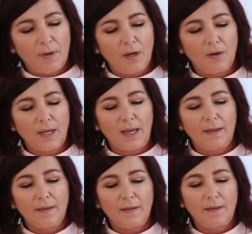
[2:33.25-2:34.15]

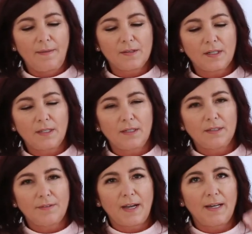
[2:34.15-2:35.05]
Okay, there's a little
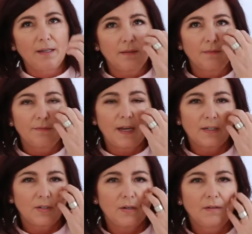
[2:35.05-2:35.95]
dividing
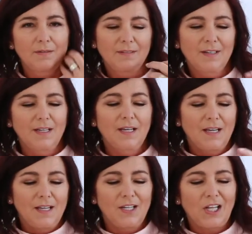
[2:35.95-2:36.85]
factor,
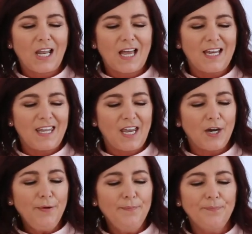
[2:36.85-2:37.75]
a little line
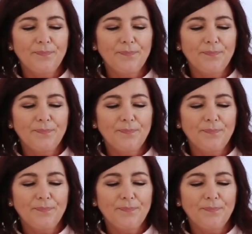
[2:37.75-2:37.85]
there.